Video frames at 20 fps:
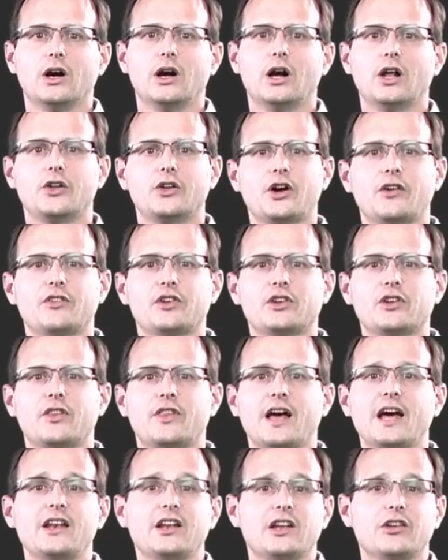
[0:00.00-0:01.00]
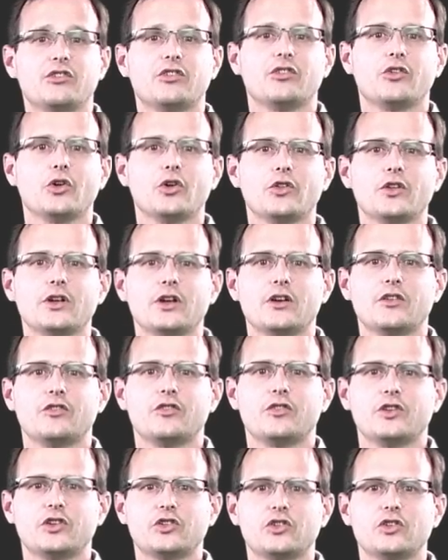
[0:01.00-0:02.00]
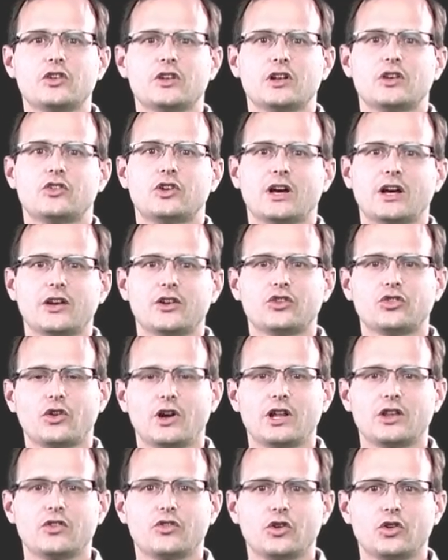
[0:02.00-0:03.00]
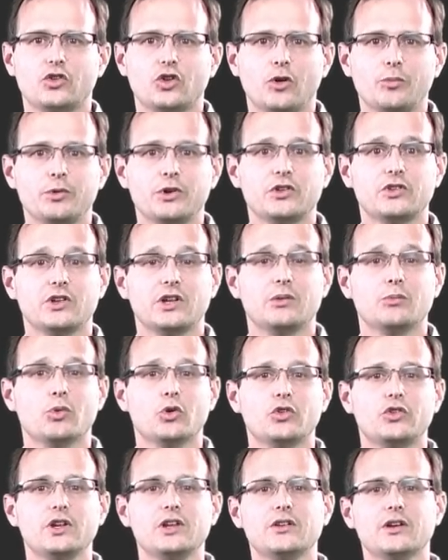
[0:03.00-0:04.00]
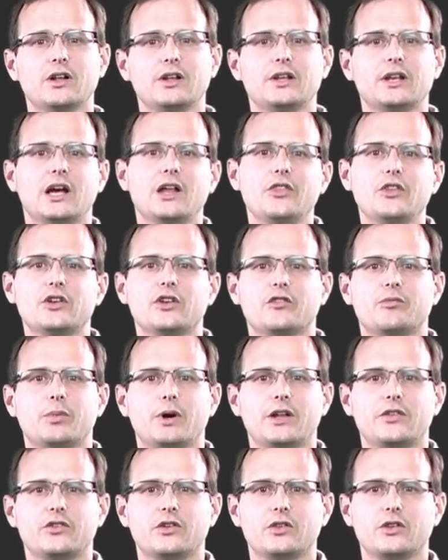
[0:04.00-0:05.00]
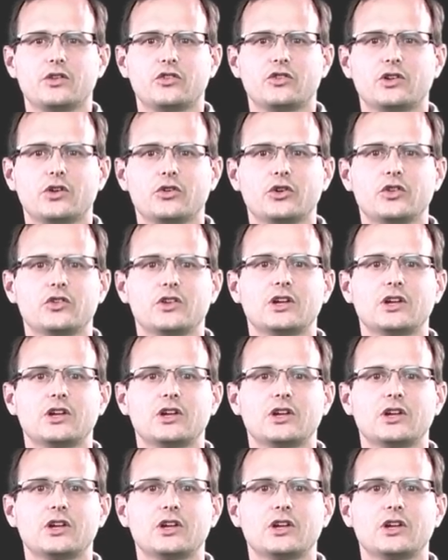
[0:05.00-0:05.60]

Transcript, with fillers: I'll dive into that and further efficient data transfer topics in more detail in other DevBytes in this series,